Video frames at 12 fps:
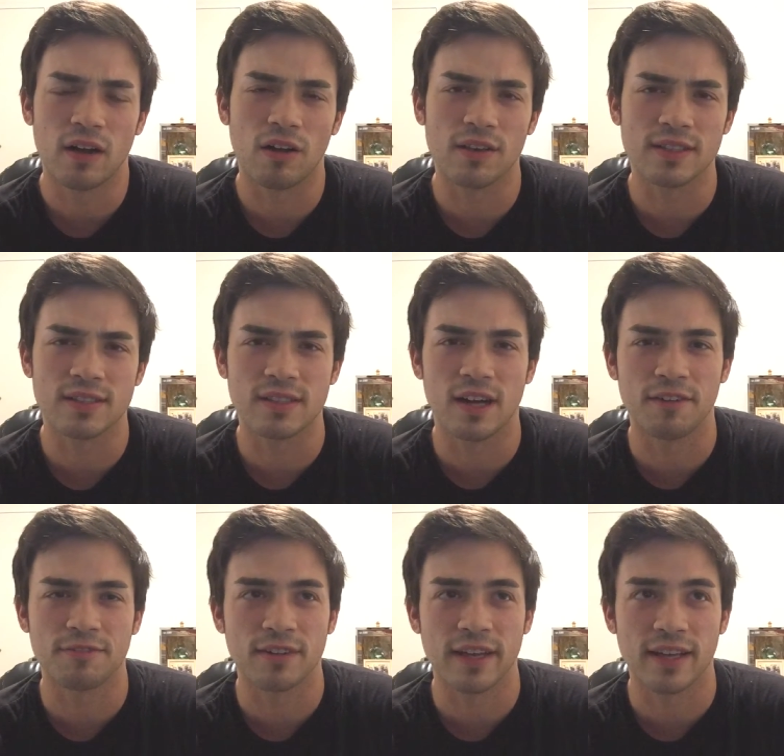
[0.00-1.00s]
all this
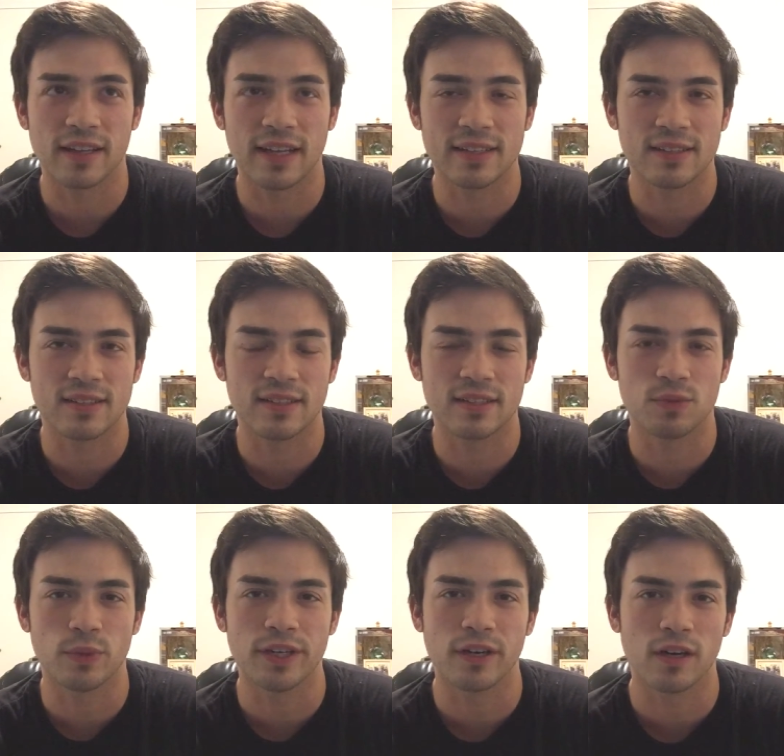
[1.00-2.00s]
stuff like that's
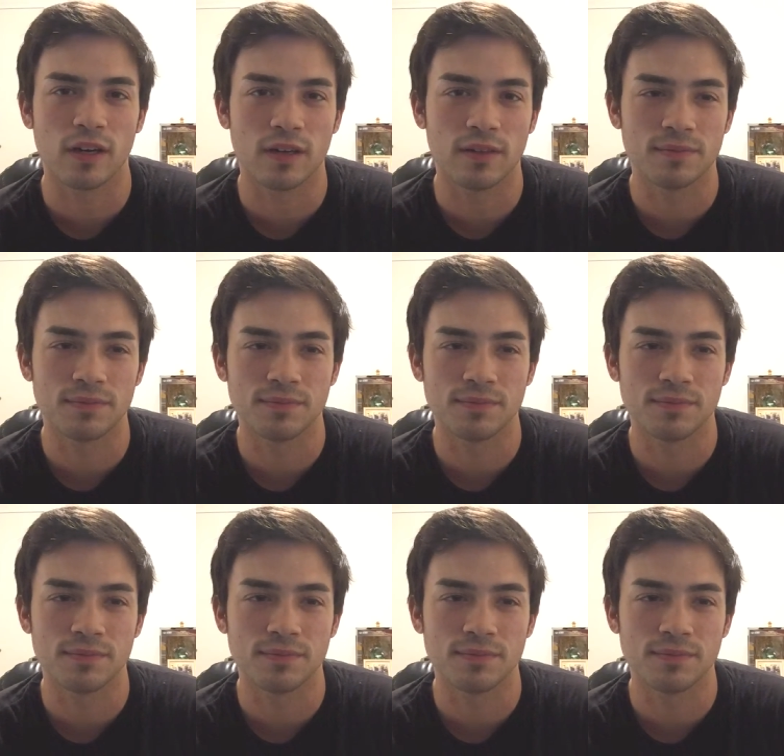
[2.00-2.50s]
that's when you're